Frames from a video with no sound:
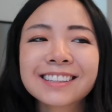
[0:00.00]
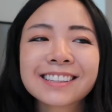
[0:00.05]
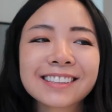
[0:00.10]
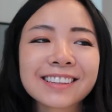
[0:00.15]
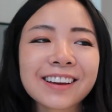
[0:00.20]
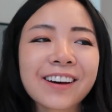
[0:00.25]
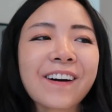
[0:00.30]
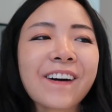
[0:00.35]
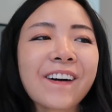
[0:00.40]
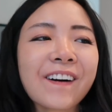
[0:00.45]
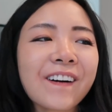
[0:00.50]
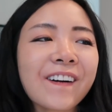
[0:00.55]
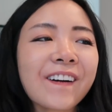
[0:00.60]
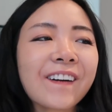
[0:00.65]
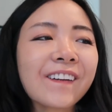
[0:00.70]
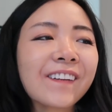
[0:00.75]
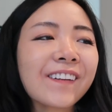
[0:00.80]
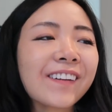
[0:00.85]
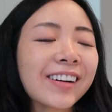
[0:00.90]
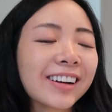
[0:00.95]

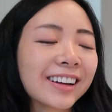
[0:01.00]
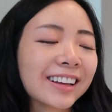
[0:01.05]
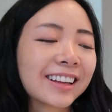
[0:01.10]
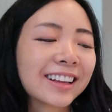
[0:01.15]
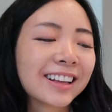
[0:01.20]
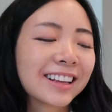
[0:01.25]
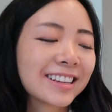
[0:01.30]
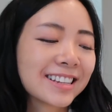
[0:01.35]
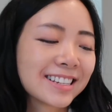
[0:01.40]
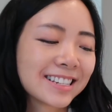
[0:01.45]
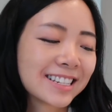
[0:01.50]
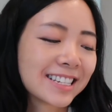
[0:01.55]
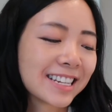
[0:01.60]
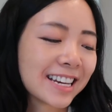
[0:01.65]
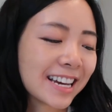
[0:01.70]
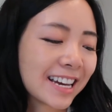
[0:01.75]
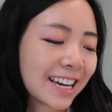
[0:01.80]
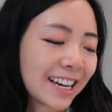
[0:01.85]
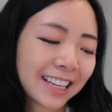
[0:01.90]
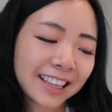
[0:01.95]
So
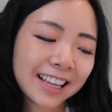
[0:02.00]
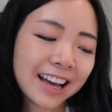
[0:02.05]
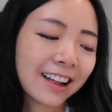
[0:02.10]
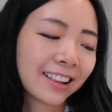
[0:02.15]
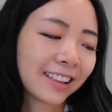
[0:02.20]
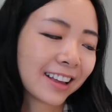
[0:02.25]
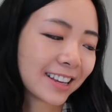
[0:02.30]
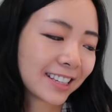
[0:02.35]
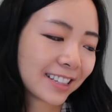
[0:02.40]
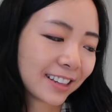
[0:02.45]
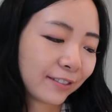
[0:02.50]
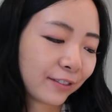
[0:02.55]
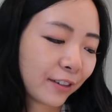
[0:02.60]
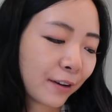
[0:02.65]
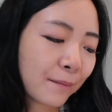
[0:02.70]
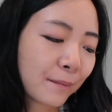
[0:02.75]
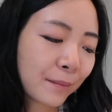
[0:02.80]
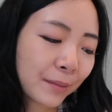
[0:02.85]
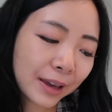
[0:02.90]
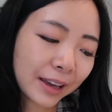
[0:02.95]
take that lesson
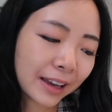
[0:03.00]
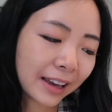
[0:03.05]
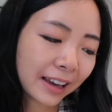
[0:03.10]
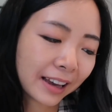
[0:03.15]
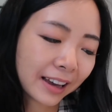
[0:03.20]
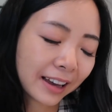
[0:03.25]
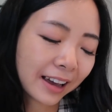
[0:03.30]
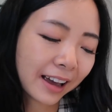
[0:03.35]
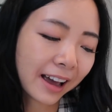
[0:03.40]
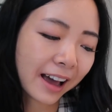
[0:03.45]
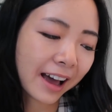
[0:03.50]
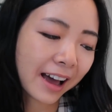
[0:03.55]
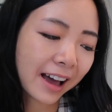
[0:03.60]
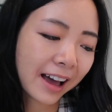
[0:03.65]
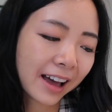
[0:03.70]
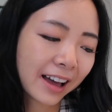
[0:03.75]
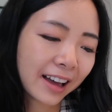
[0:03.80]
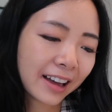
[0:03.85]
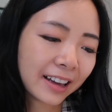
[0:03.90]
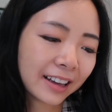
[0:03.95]
from me
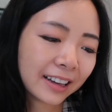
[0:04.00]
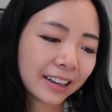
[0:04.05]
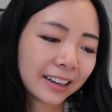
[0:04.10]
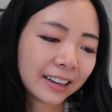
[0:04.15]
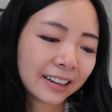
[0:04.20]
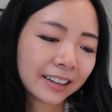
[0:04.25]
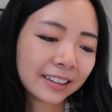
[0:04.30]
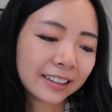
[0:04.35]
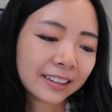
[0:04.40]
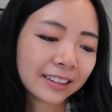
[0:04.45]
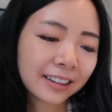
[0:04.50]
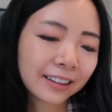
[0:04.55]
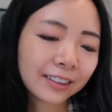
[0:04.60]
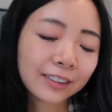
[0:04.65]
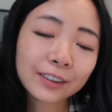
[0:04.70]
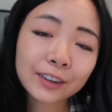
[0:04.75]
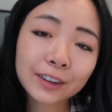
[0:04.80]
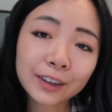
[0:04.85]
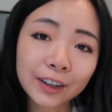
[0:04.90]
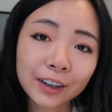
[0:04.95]
and
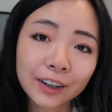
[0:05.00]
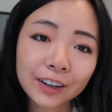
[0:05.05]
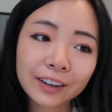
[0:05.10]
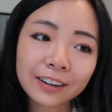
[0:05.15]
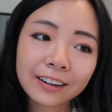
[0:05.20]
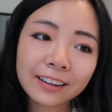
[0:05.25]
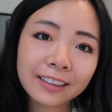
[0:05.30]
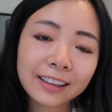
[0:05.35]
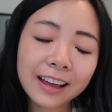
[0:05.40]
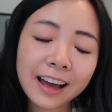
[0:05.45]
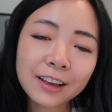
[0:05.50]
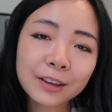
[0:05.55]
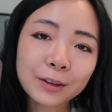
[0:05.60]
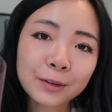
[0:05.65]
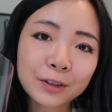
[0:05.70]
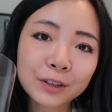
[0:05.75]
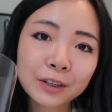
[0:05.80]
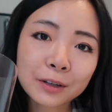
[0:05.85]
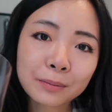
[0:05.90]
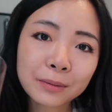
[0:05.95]
learn that
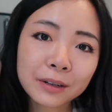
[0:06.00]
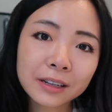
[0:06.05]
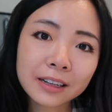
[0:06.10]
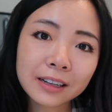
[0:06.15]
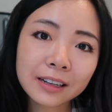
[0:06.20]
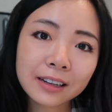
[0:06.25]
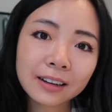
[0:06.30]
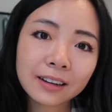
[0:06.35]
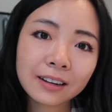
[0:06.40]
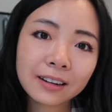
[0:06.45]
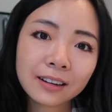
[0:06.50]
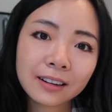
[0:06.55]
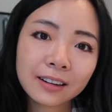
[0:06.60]
you should be